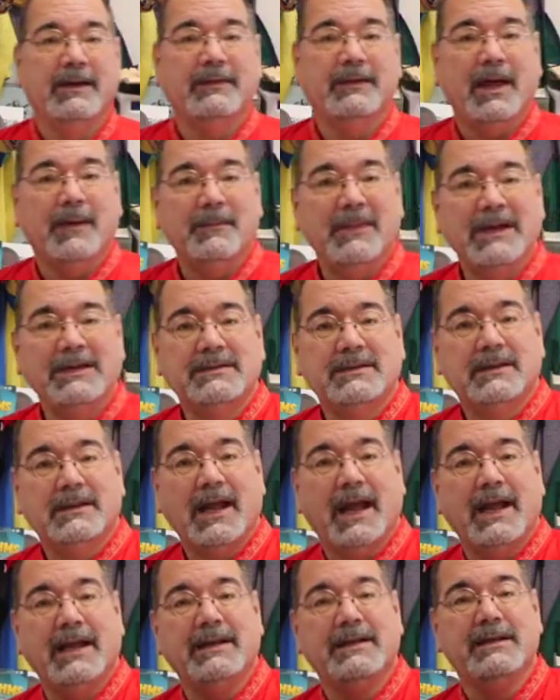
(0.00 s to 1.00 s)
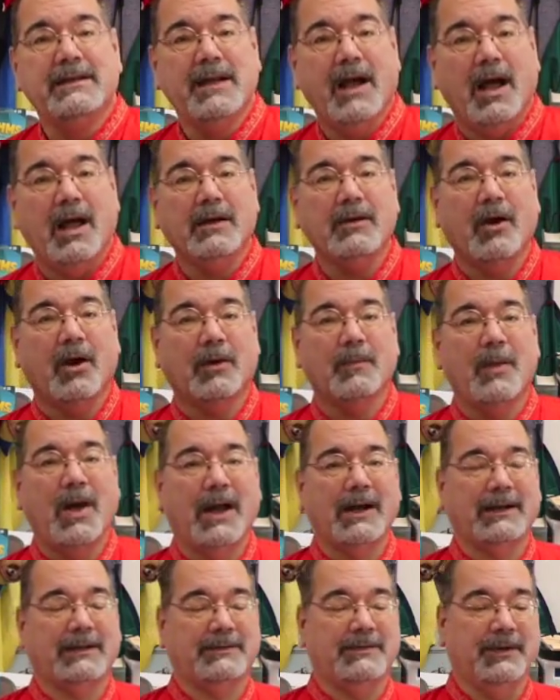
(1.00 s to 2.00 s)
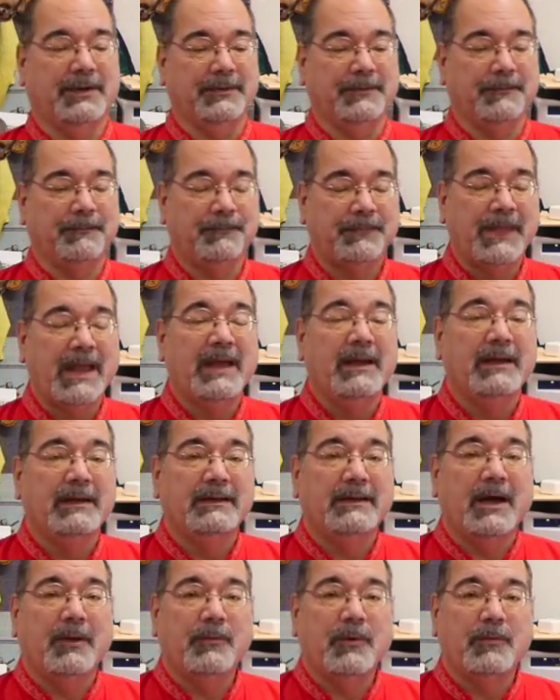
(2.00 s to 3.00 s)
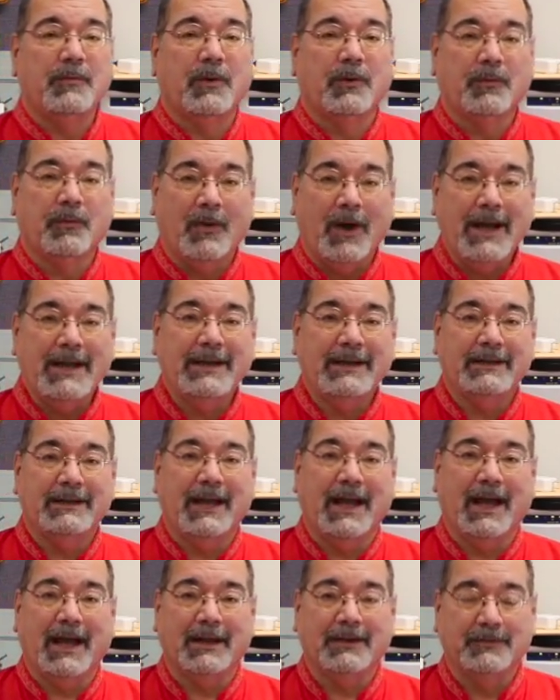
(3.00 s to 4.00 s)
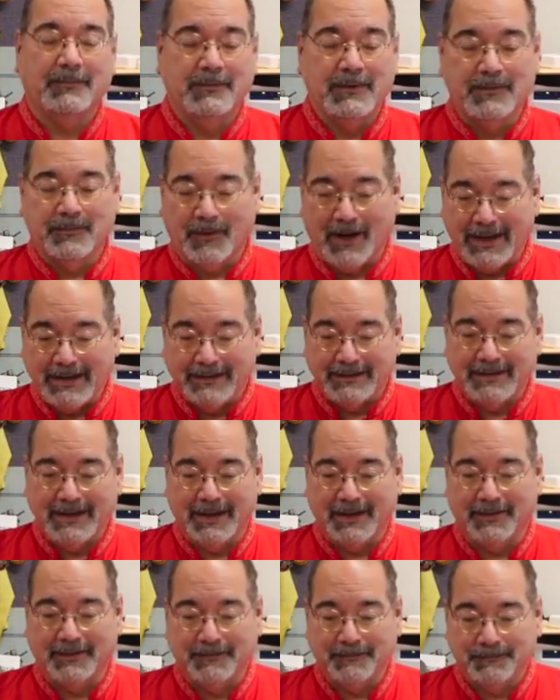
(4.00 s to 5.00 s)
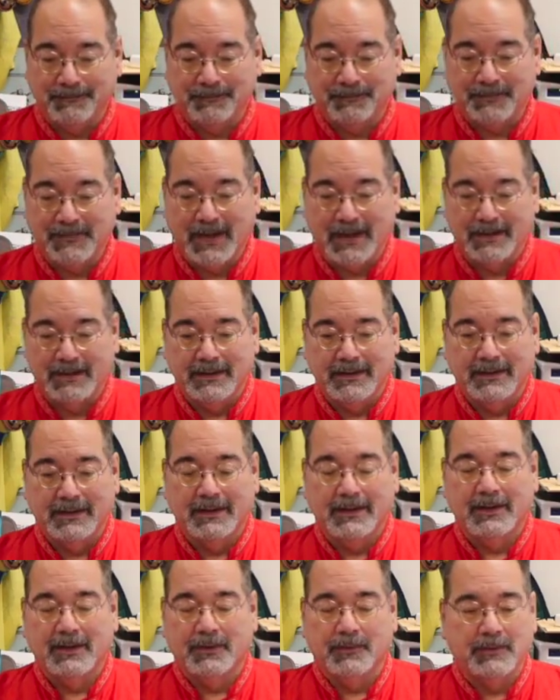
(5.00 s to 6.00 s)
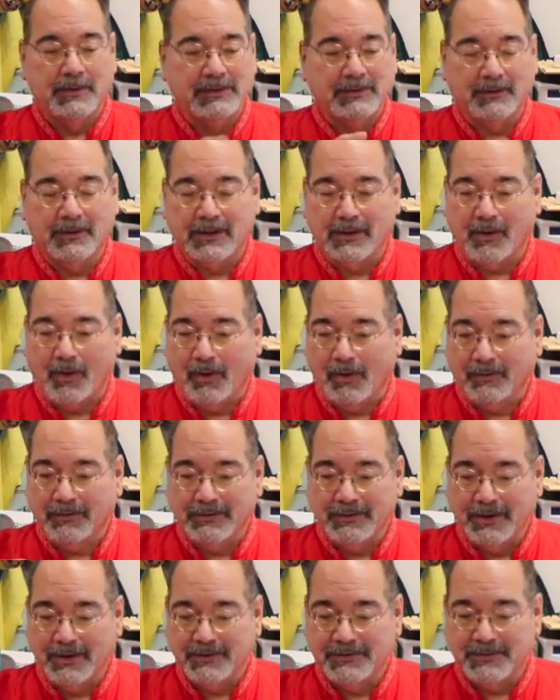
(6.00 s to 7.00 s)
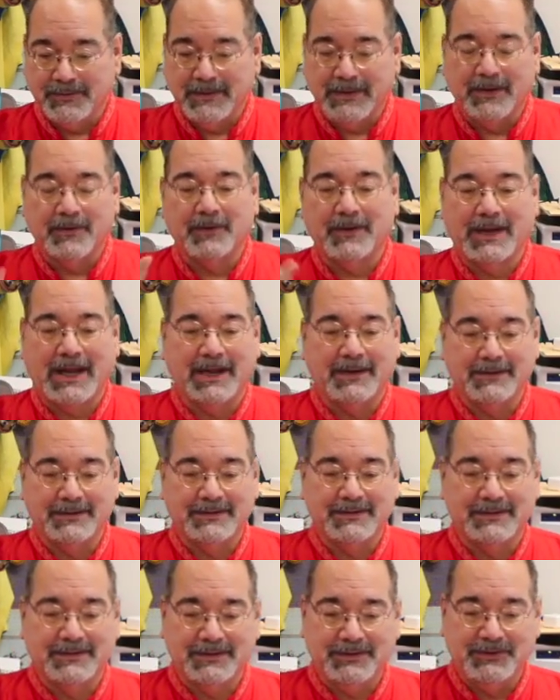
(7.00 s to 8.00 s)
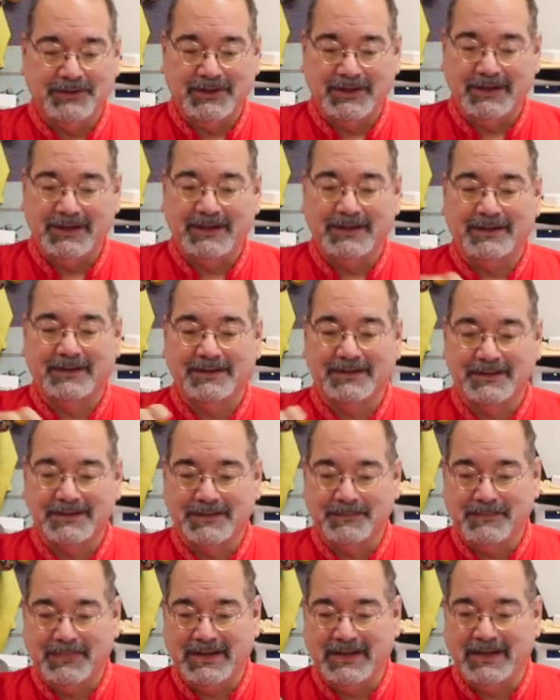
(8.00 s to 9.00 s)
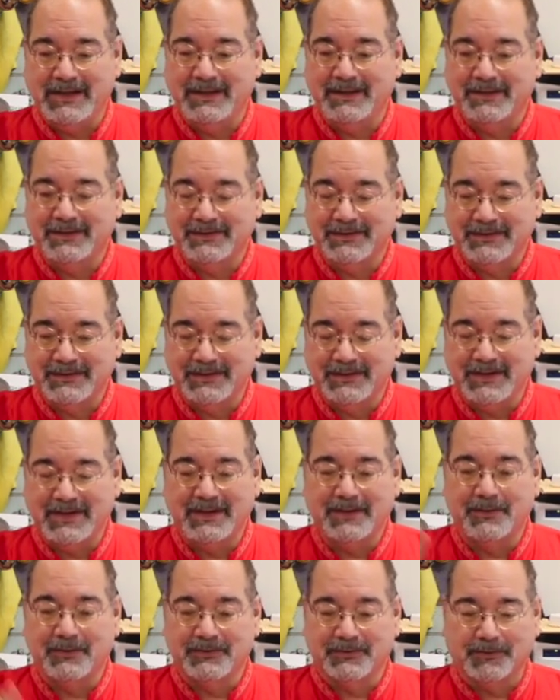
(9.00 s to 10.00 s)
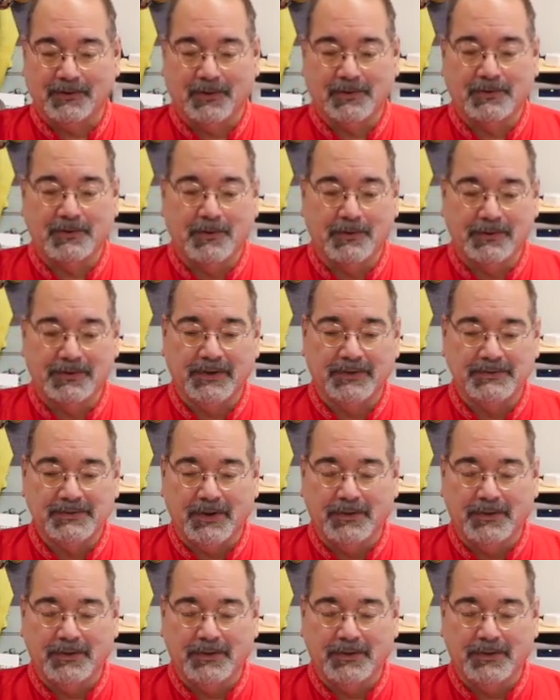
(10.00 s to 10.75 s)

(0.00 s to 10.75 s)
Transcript: That makes it a non-harmonic tone. Now when we're writing that, we write it down, we look at all the notes, we go, okay, this is a G, this is a B, this is a D, those are all chord tones.